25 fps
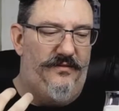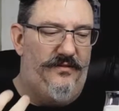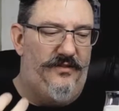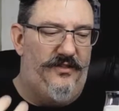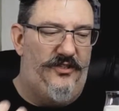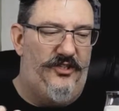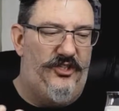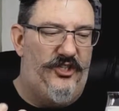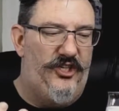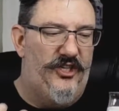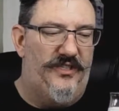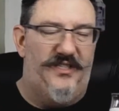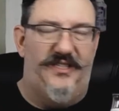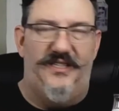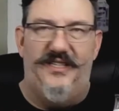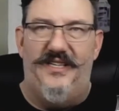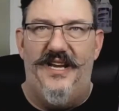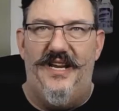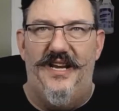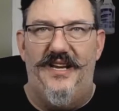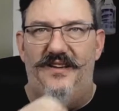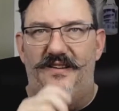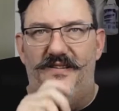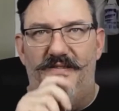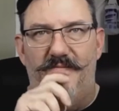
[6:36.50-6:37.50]
just
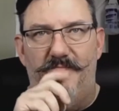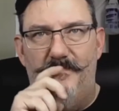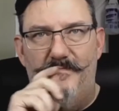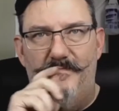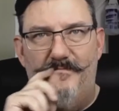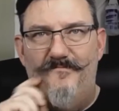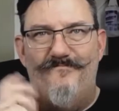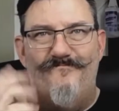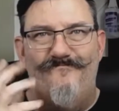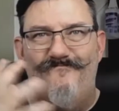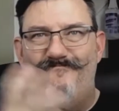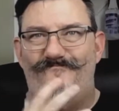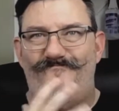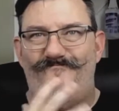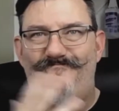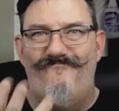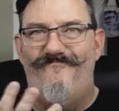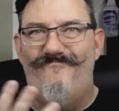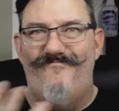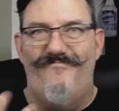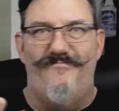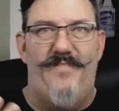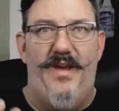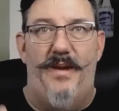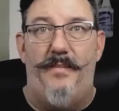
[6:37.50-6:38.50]
didn't,
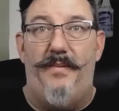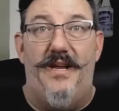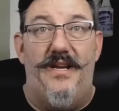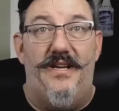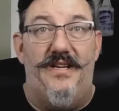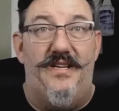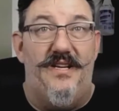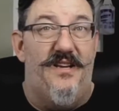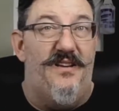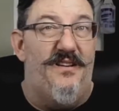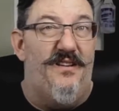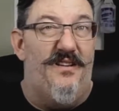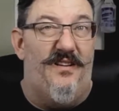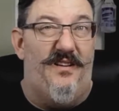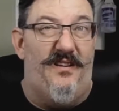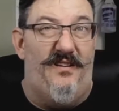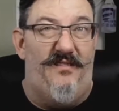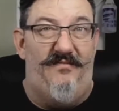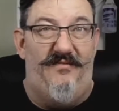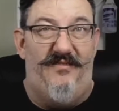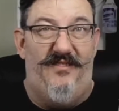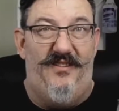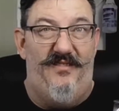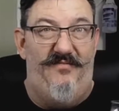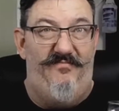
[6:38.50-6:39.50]
maybe it didn't
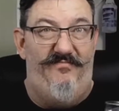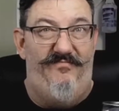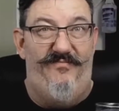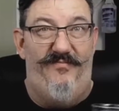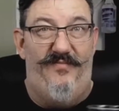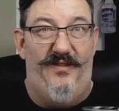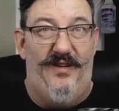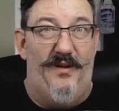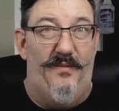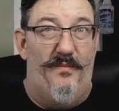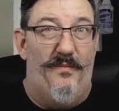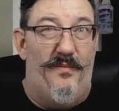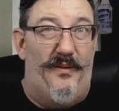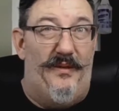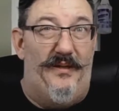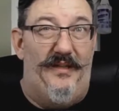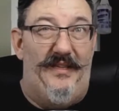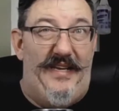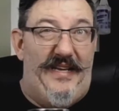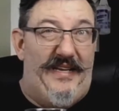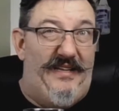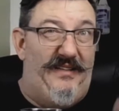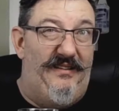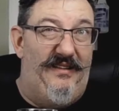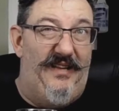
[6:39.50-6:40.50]

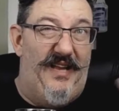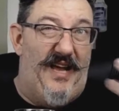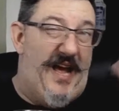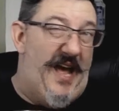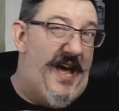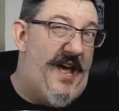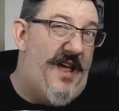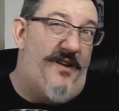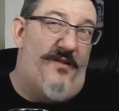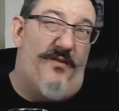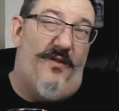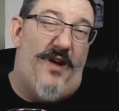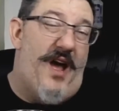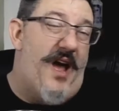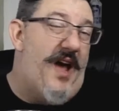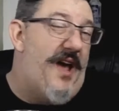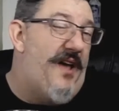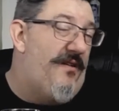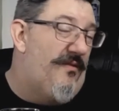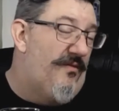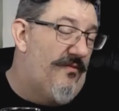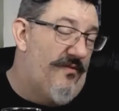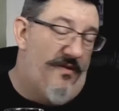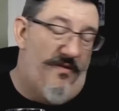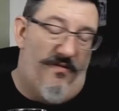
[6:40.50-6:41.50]
complete, I
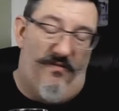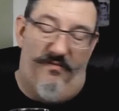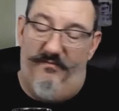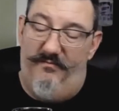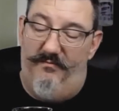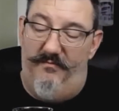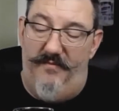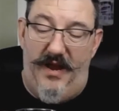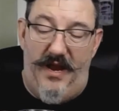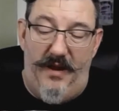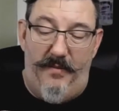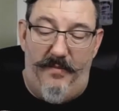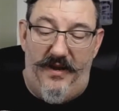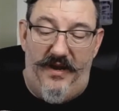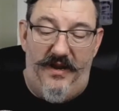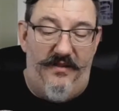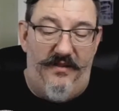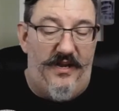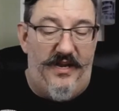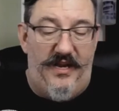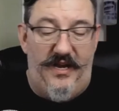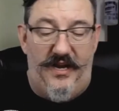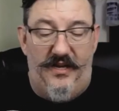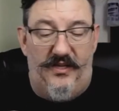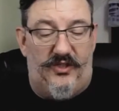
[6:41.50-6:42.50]
don't know. Maybe
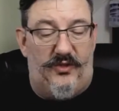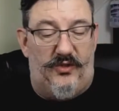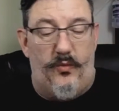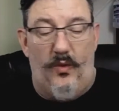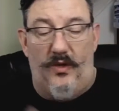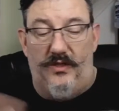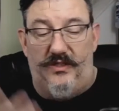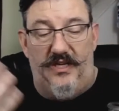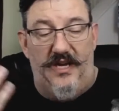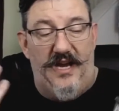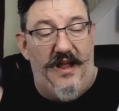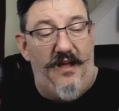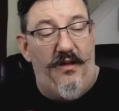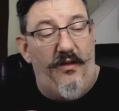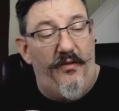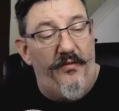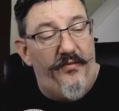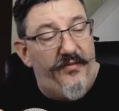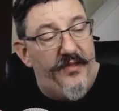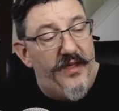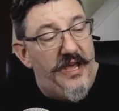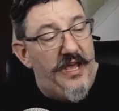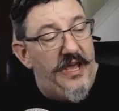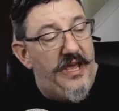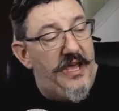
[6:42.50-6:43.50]
the yeast wasn't
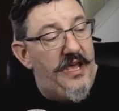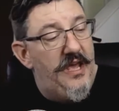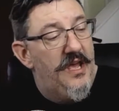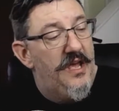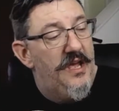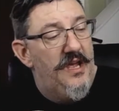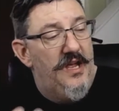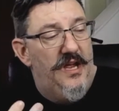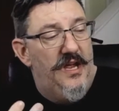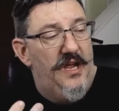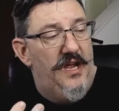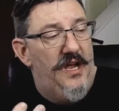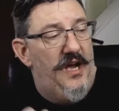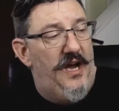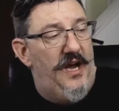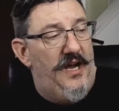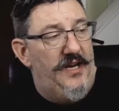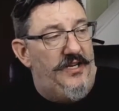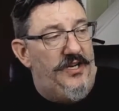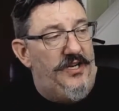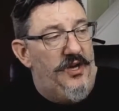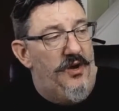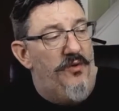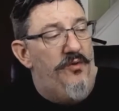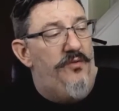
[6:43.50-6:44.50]
healthy. I
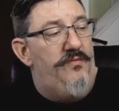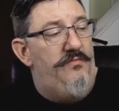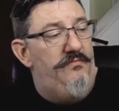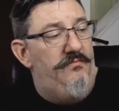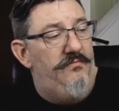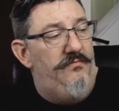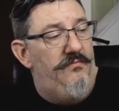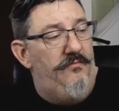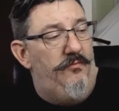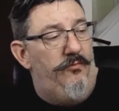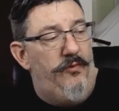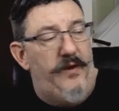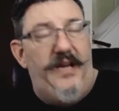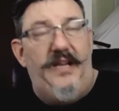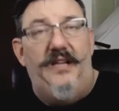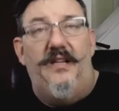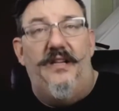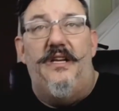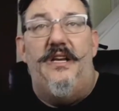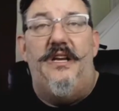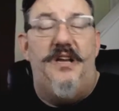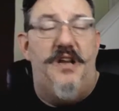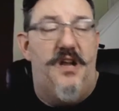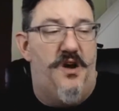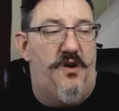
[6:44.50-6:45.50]
don't
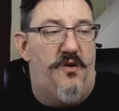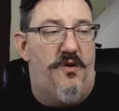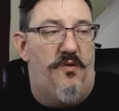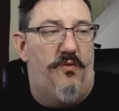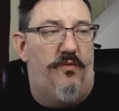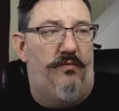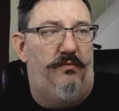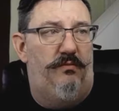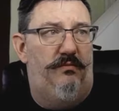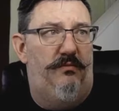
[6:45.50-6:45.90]
really know.